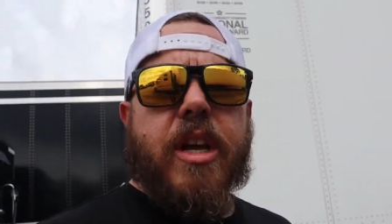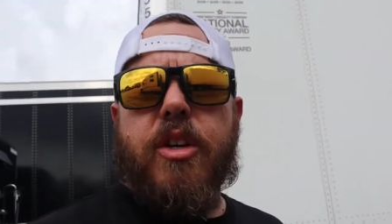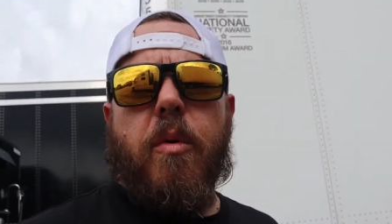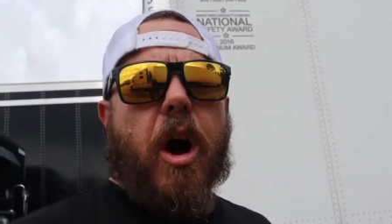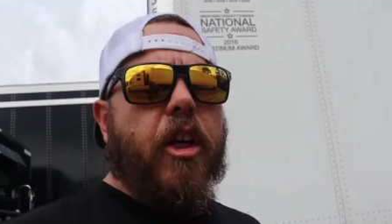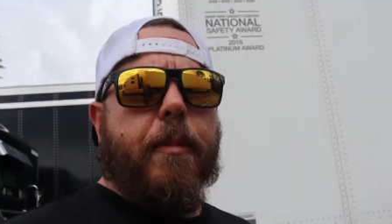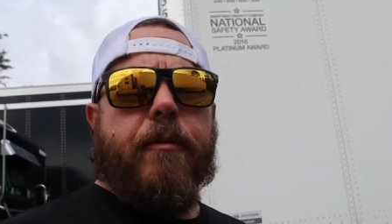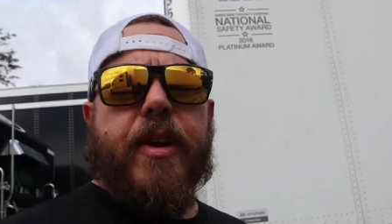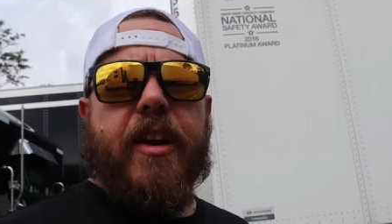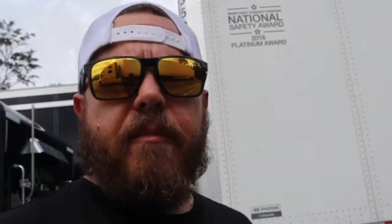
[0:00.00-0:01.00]
can do all the
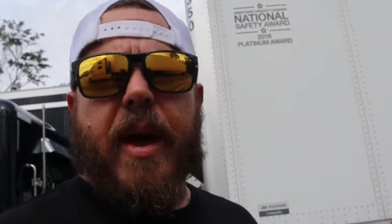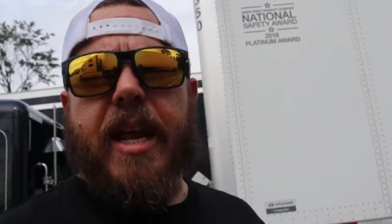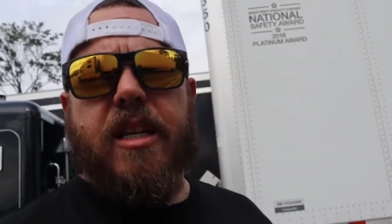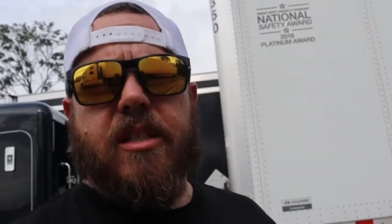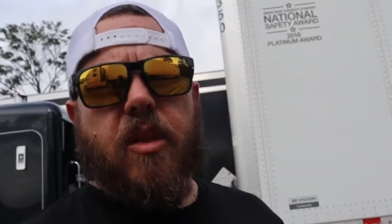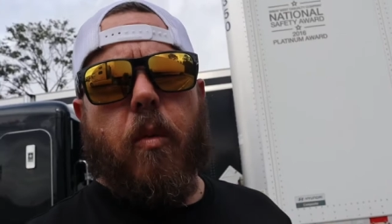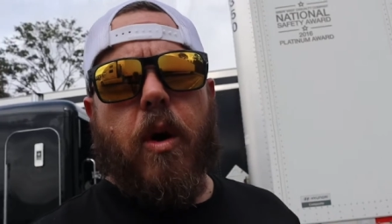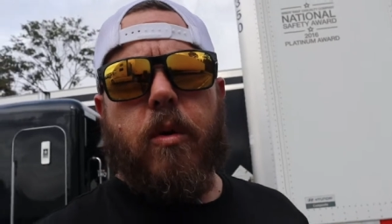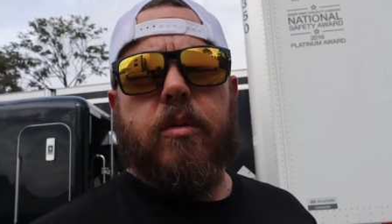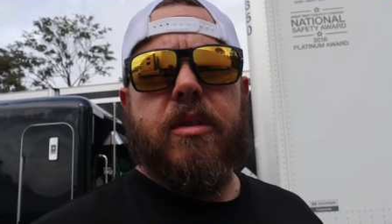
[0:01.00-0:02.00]
preventive maintenance in the
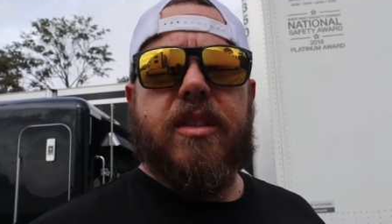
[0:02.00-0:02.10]
world.